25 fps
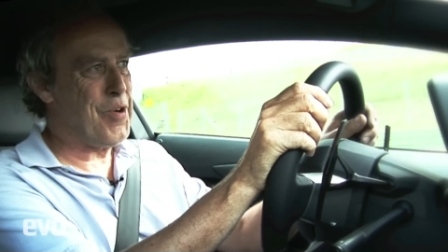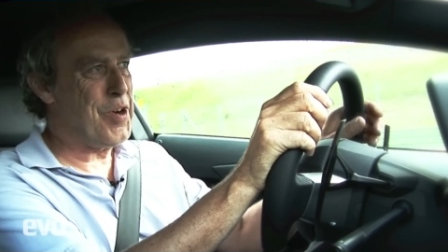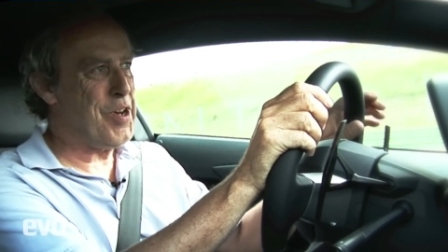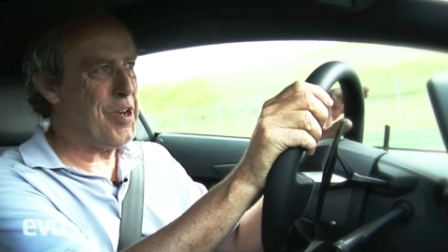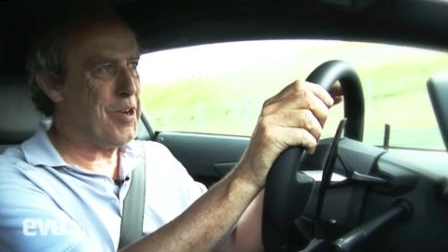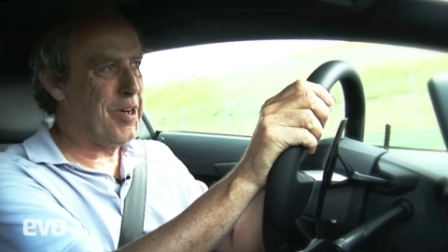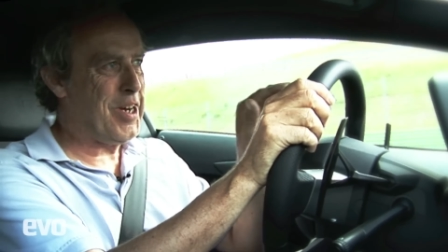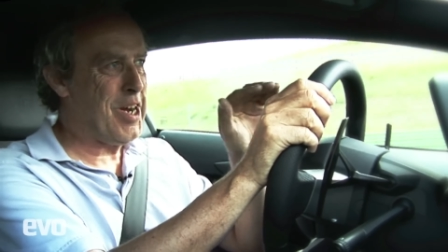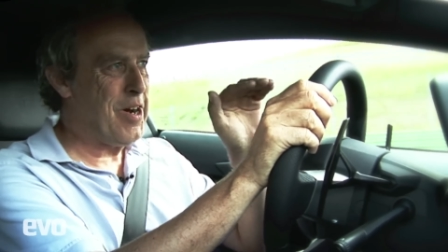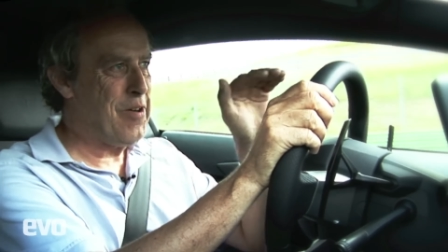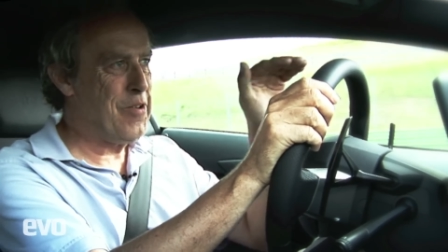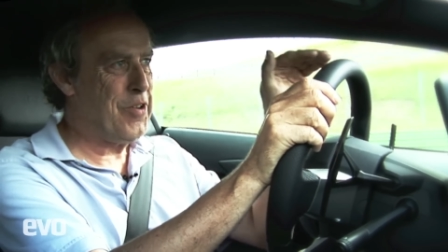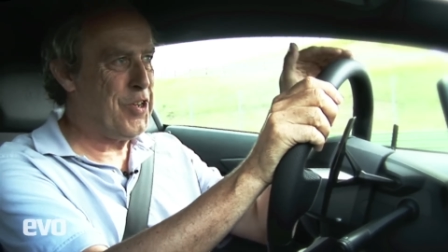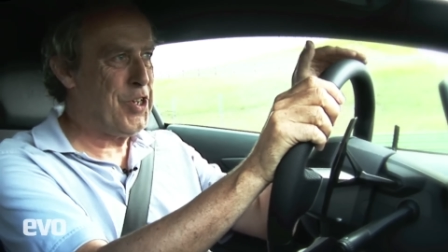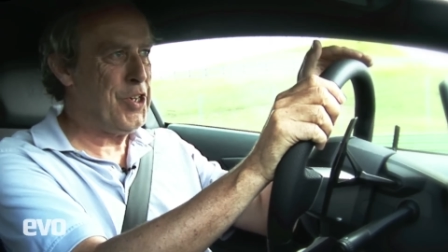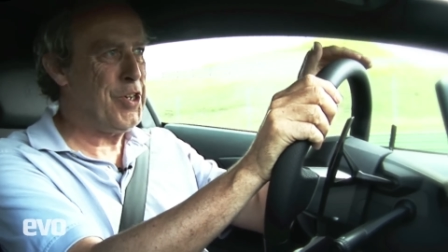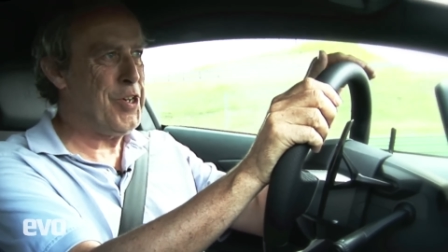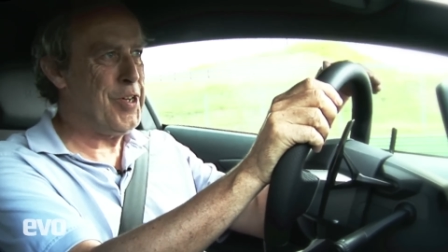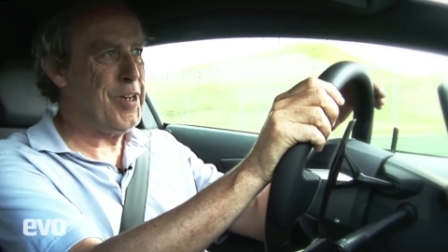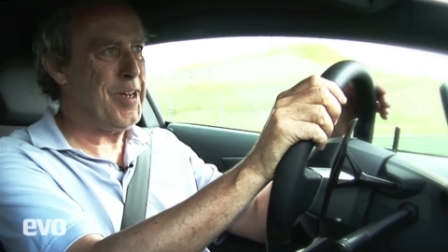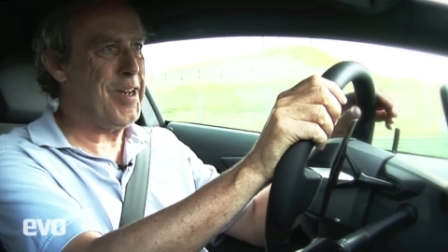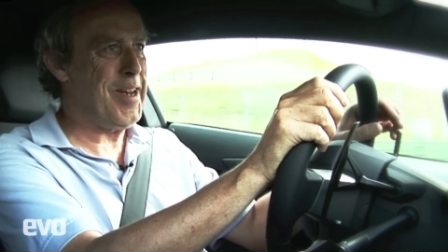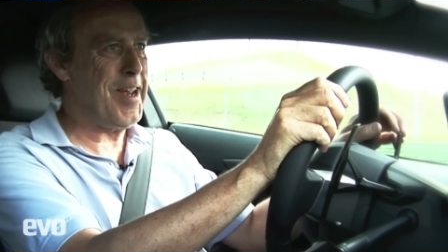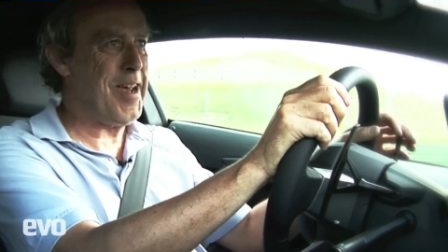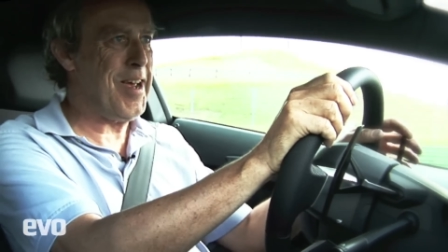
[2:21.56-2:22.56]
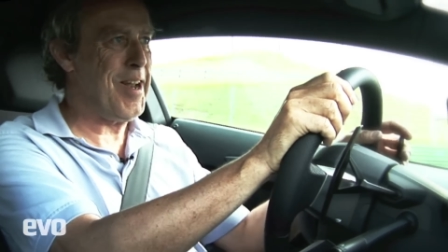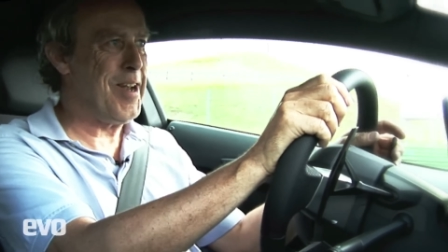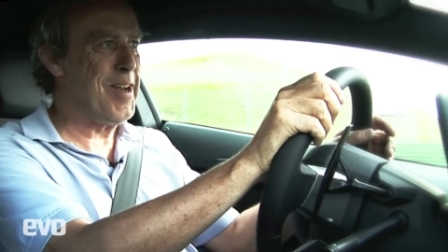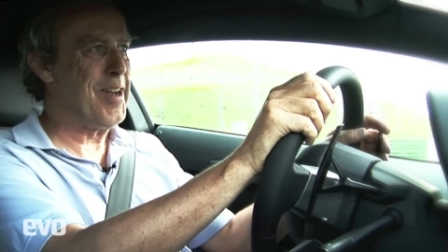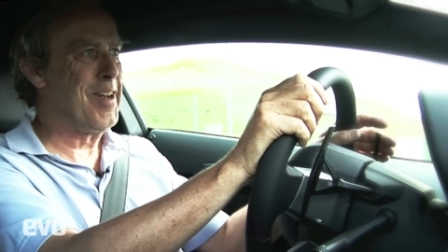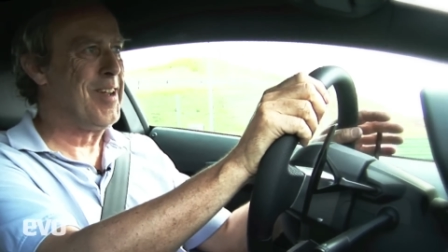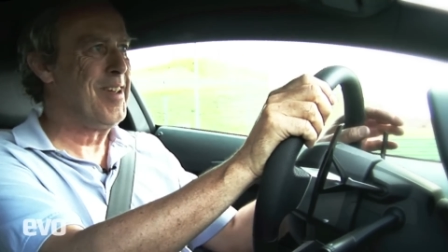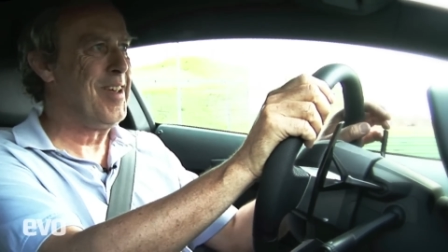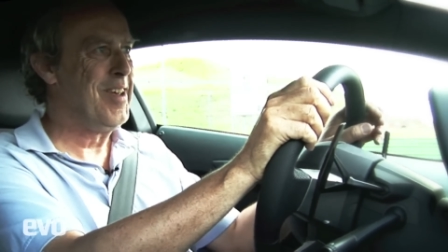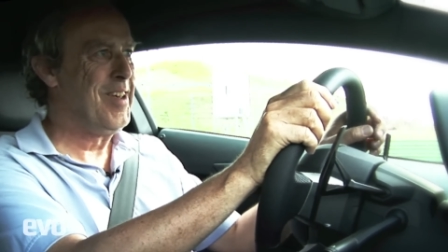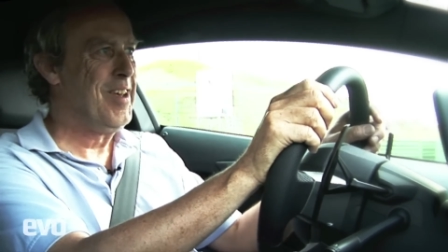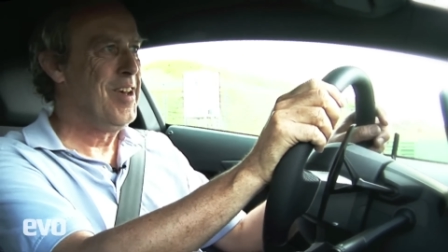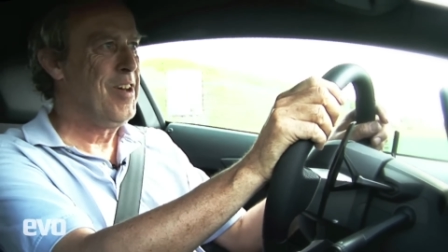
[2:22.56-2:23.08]
when you're turning in.
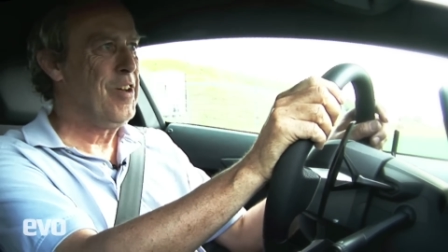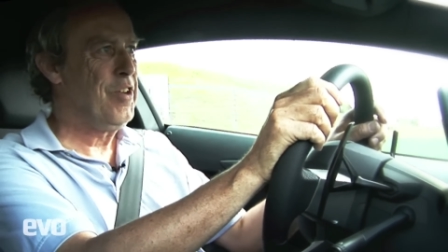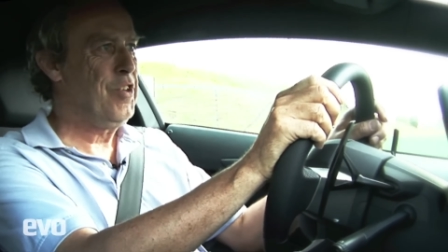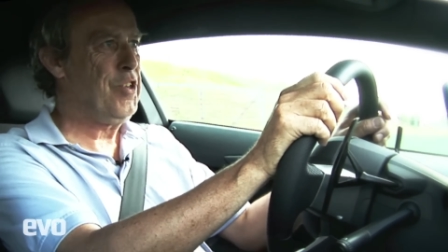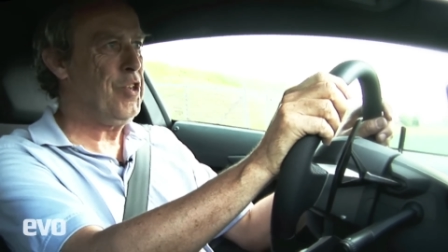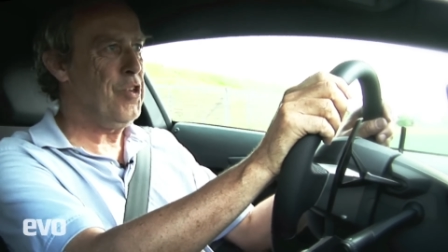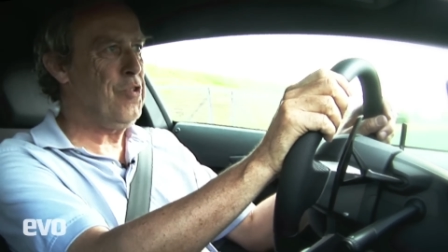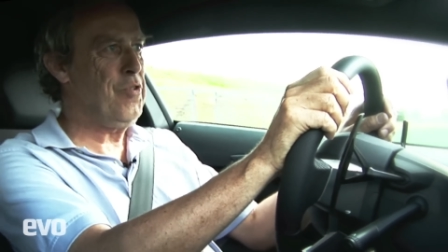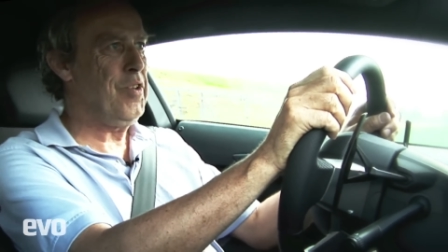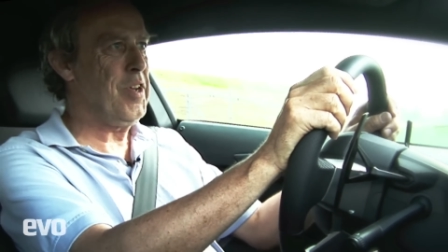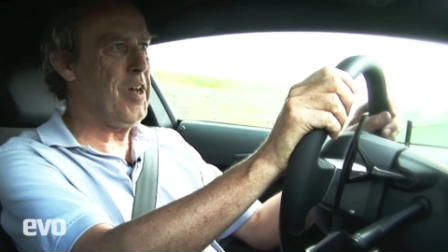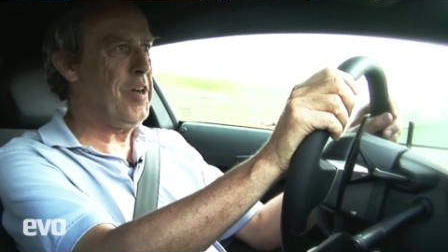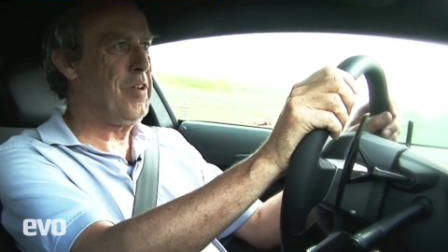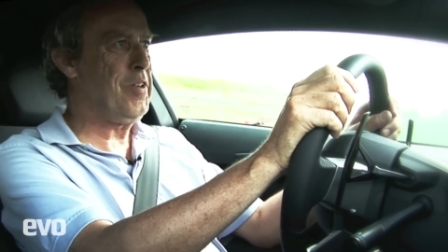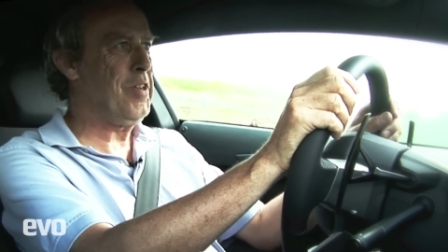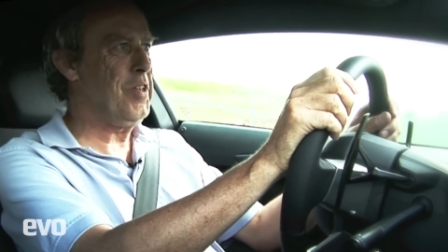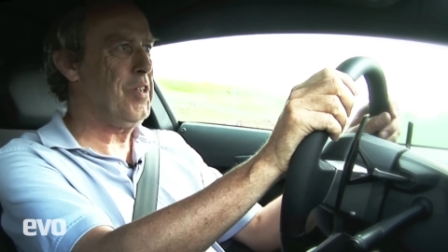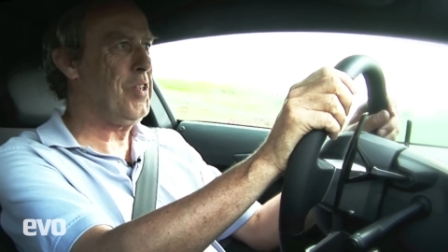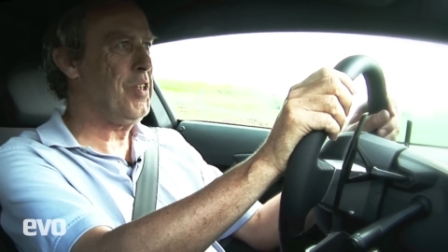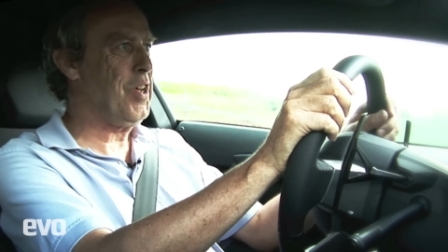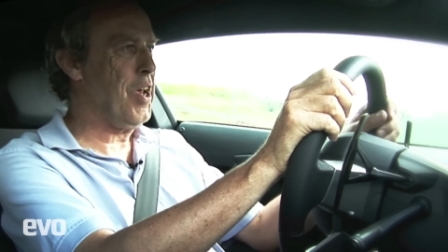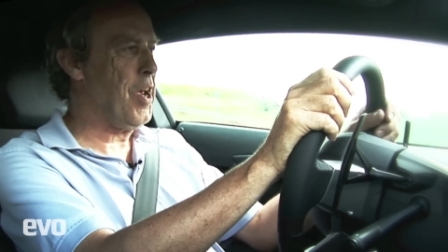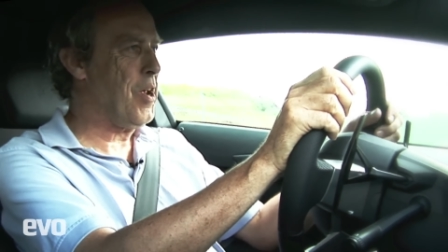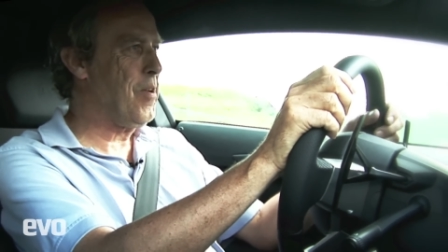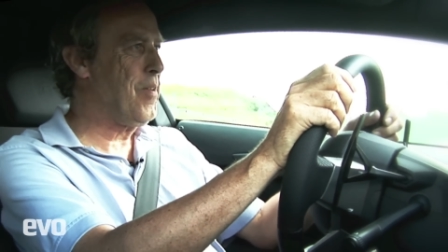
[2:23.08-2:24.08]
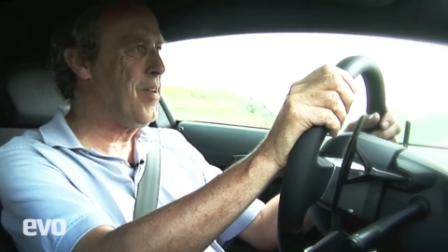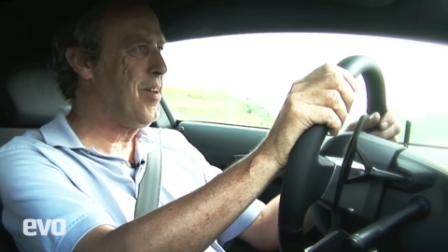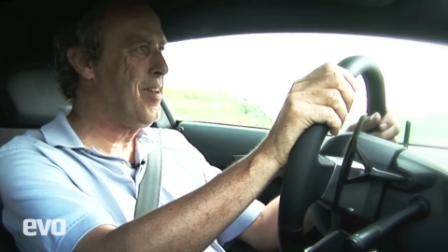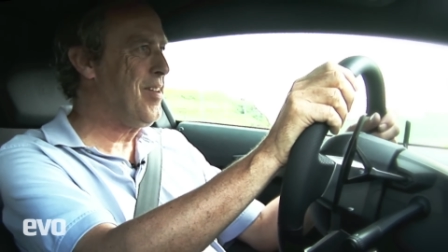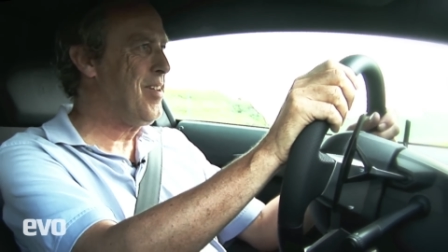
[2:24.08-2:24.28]
Do notice it.